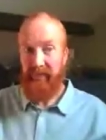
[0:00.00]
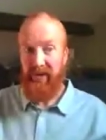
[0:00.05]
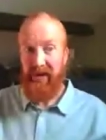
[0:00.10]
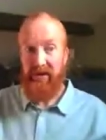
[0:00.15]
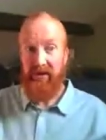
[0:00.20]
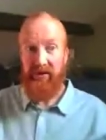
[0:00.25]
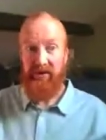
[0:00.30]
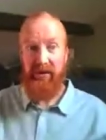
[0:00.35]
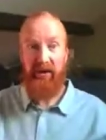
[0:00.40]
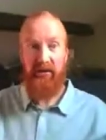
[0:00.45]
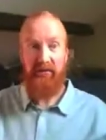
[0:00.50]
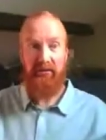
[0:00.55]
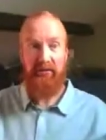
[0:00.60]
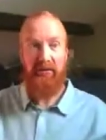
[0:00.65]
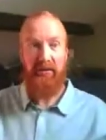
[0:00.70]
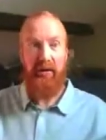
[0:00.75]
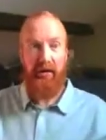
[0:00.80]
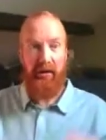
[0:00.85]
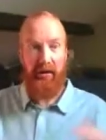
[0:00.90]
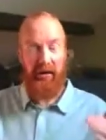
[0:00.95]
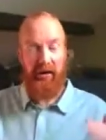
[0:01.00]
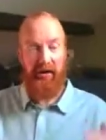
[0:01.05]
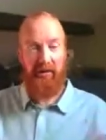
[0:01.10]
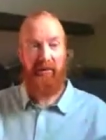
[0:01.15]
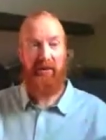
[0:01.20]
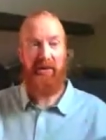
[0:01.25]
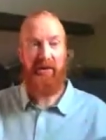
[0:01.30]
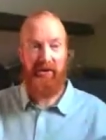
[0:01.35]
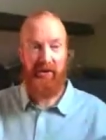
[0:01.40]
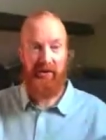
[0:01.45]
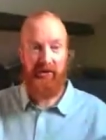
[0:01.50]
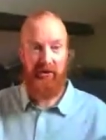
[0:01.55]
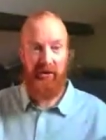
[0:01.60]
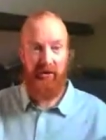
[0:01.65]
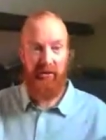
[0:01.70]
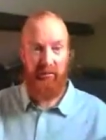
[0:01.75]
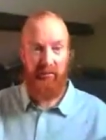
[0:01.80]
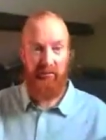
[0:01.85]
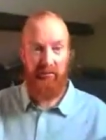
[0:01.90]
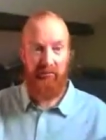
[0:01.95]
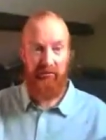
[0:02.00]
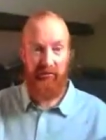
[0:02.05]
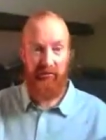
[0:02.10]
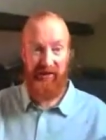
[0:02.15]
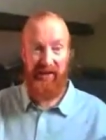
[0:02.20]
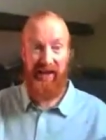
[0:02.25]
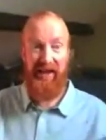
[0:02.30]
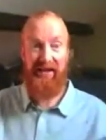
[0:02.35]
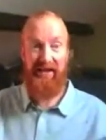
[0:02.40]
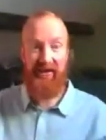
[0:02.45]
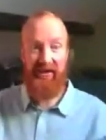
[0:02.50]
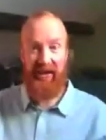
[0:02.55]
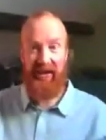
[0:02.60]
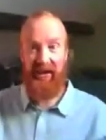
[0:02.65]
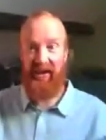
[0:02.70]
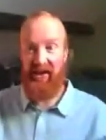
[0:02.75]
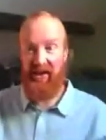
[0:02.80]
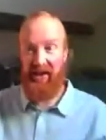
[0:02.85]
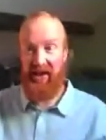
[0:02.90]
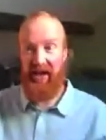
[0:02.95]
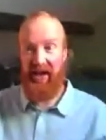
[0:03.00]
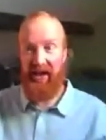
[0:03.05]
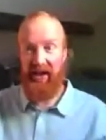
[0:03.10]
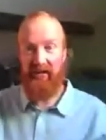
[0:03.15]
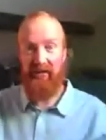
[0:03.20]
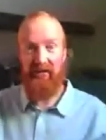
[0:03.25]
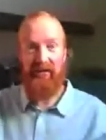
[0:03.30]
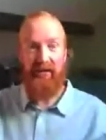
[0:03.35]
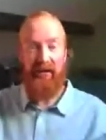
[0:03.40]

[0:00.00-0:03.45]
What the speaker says: So I'm going to stop presenting there,